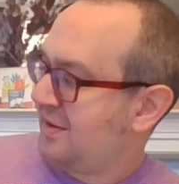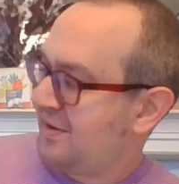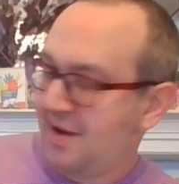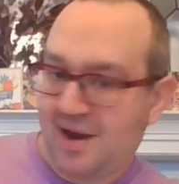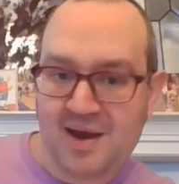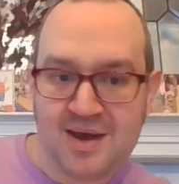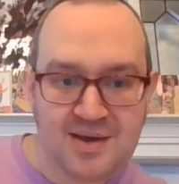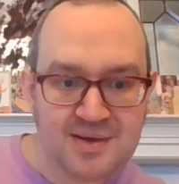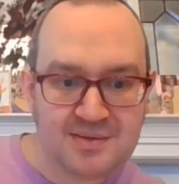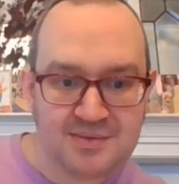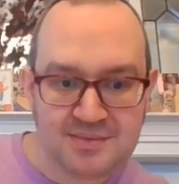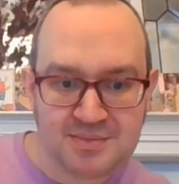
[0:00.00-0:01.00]
World
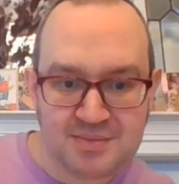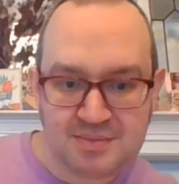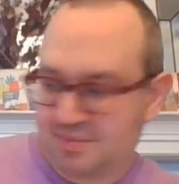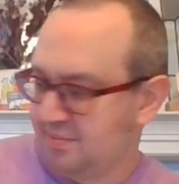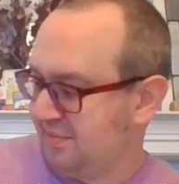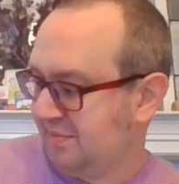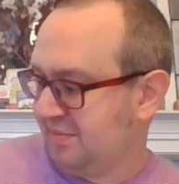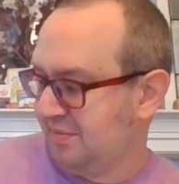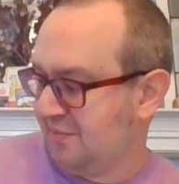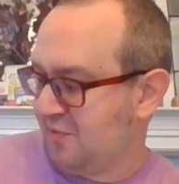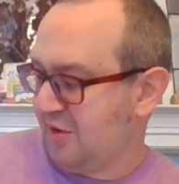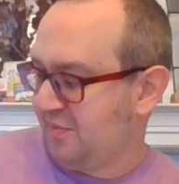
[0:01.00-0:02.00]

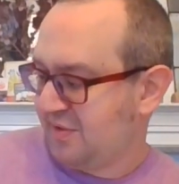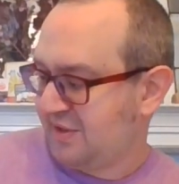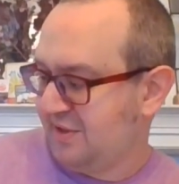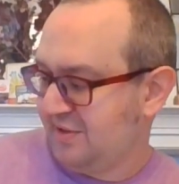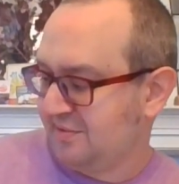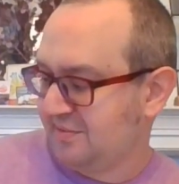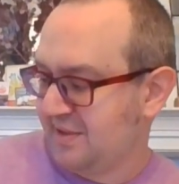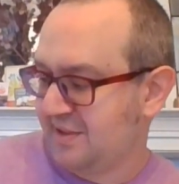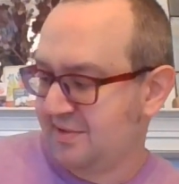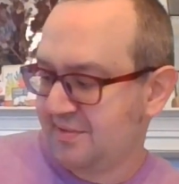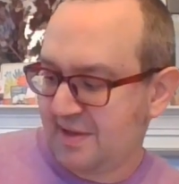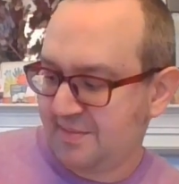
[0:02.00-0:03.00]
War II in
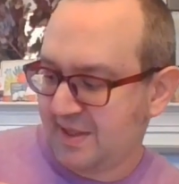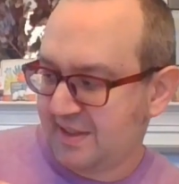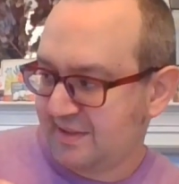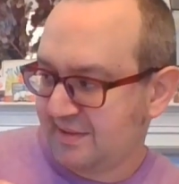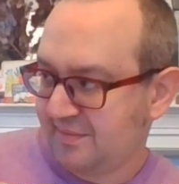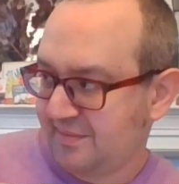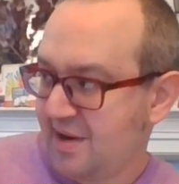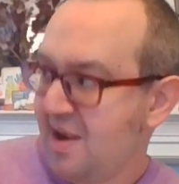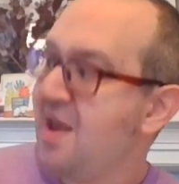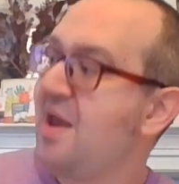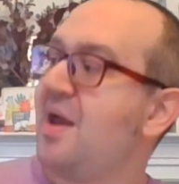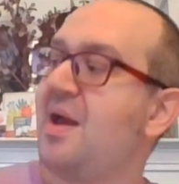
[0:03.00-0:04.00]
20 minutes.
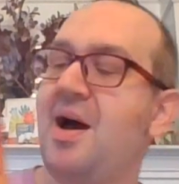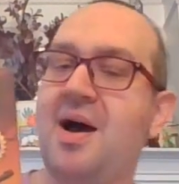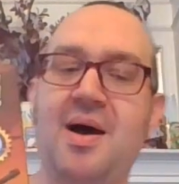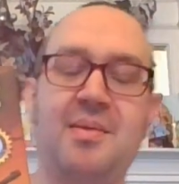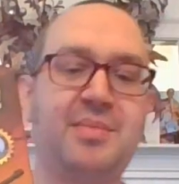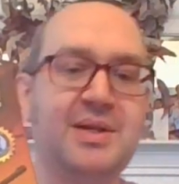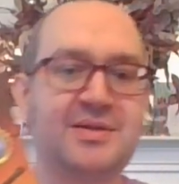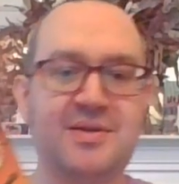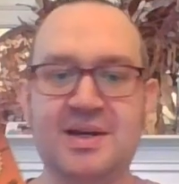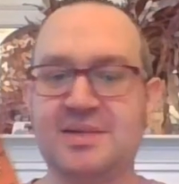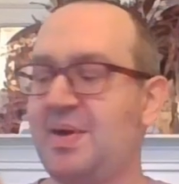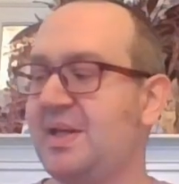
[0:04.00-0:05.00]
Blitzkrieg
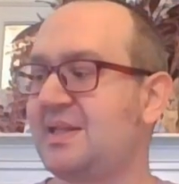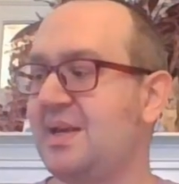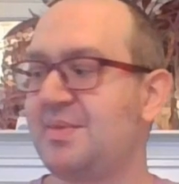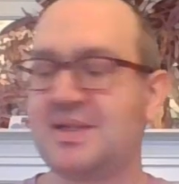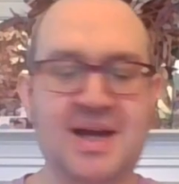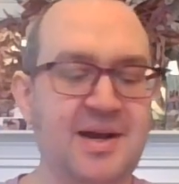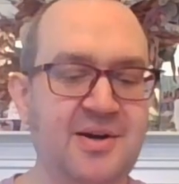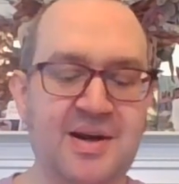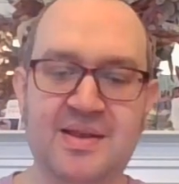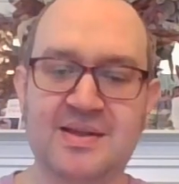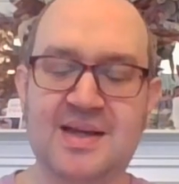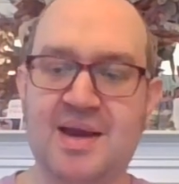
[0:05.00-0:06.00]
is by the same designer in
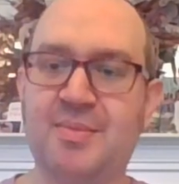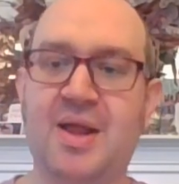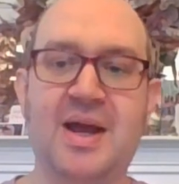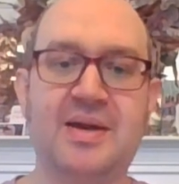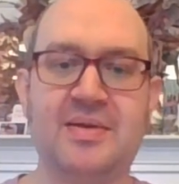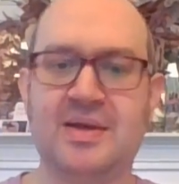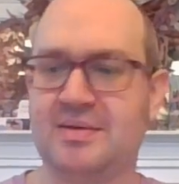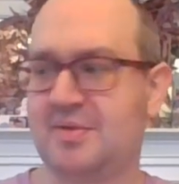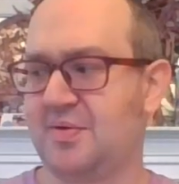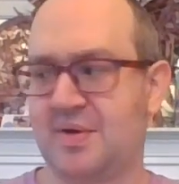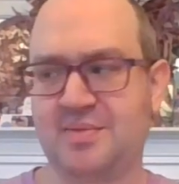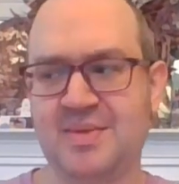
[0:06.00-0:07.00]
the same line, the
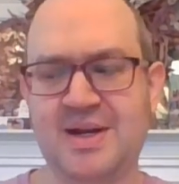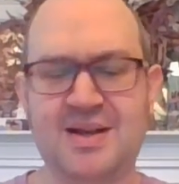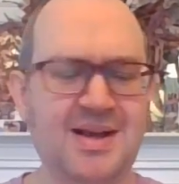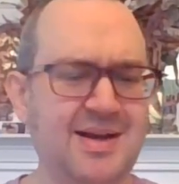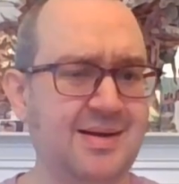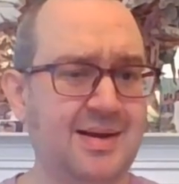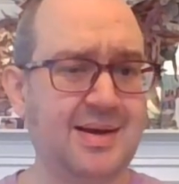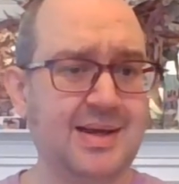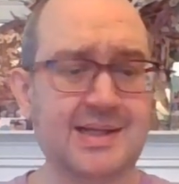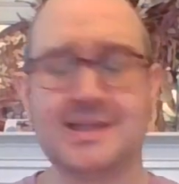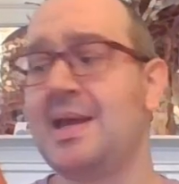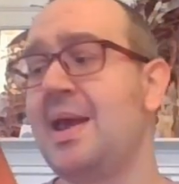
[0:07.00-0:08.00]
20-minute line, I
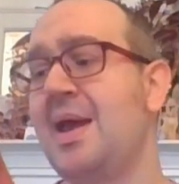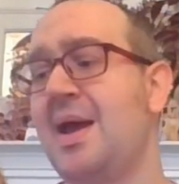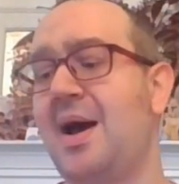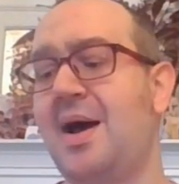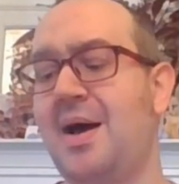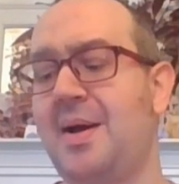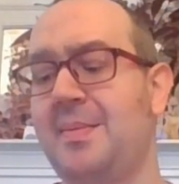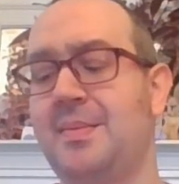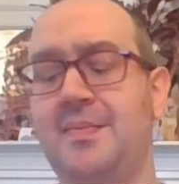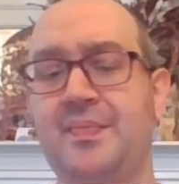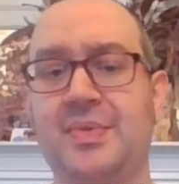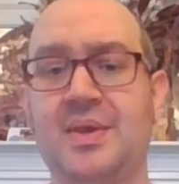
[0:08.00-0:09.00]
guess. Um,
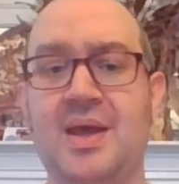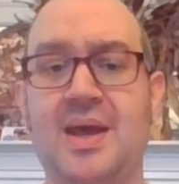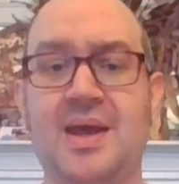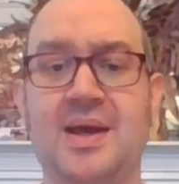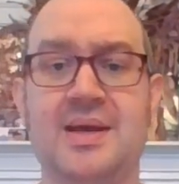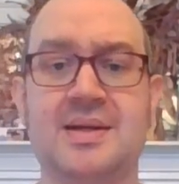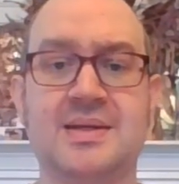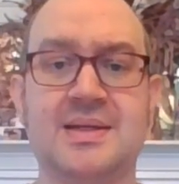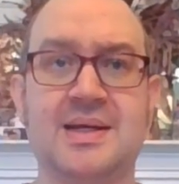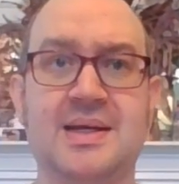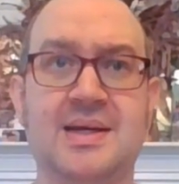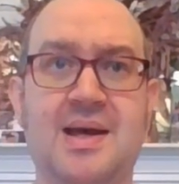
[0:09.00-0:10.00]
and
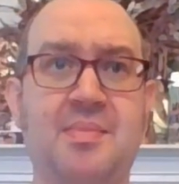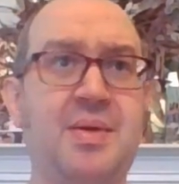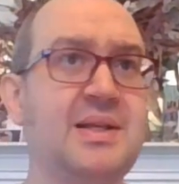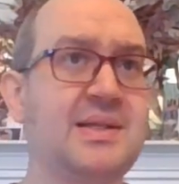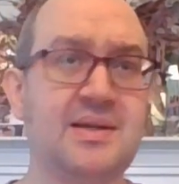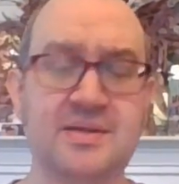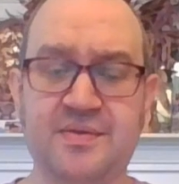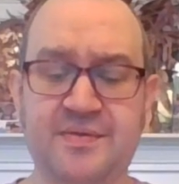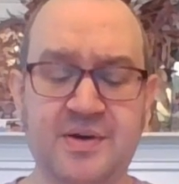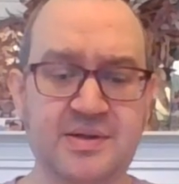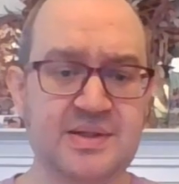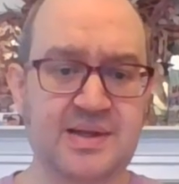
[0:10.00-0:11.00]
I played Caesar
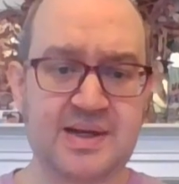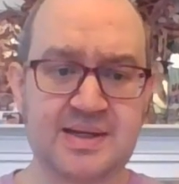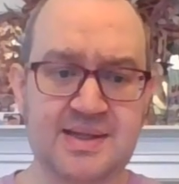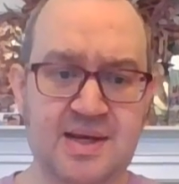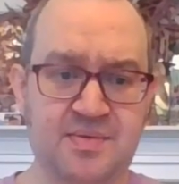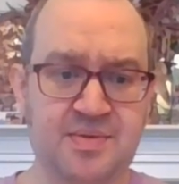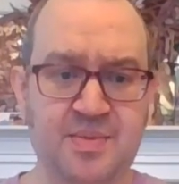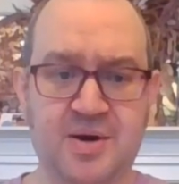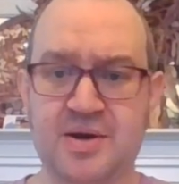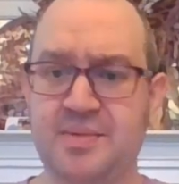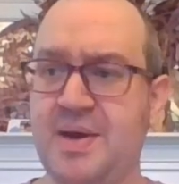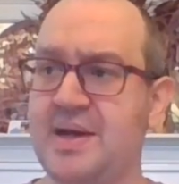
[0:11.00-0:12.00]
first, like I said, with
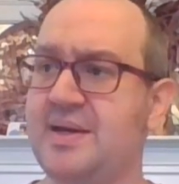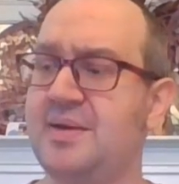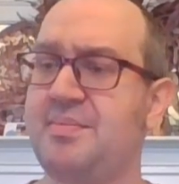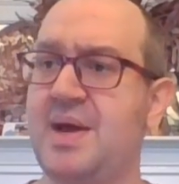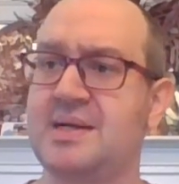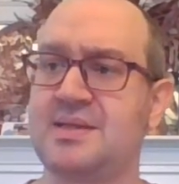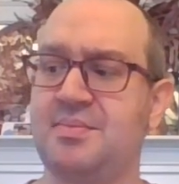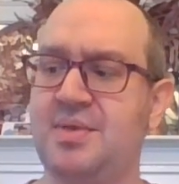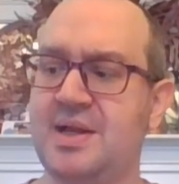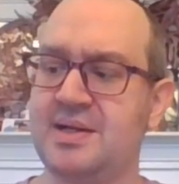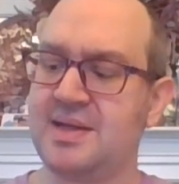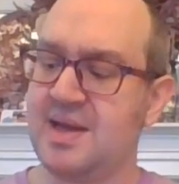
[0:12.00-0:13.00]
Mark back at PAX
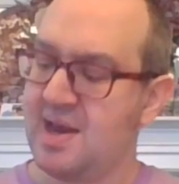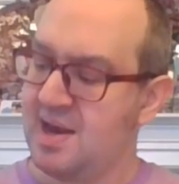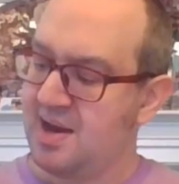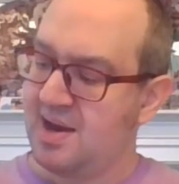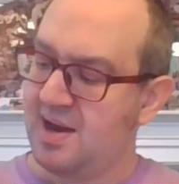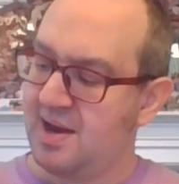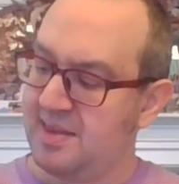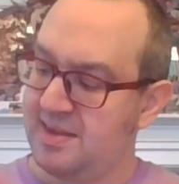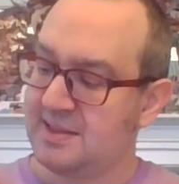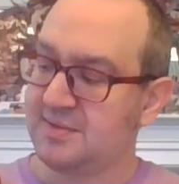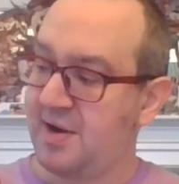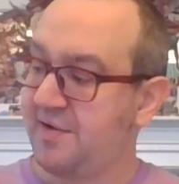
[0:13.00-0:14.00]
Unplugged.
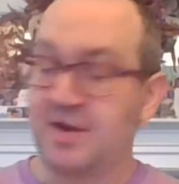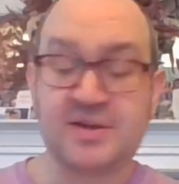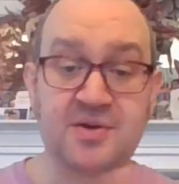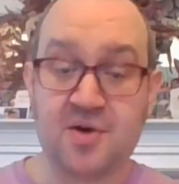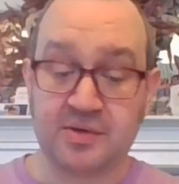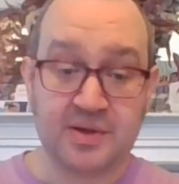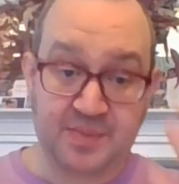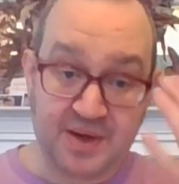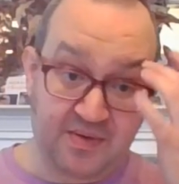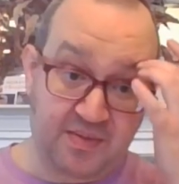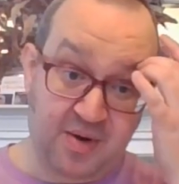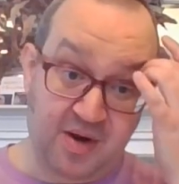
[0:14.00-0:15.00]
This one I also only played
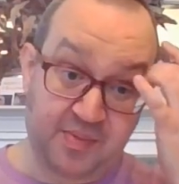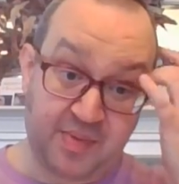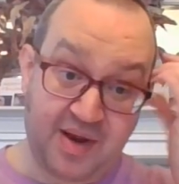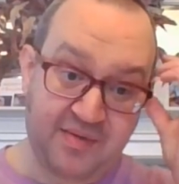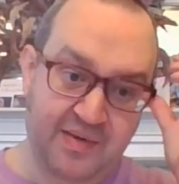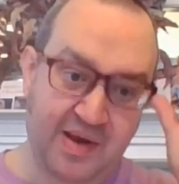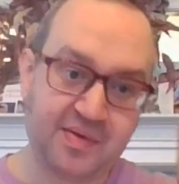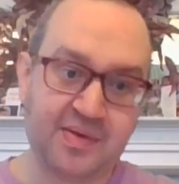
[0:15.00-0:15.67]
with Mark, but I found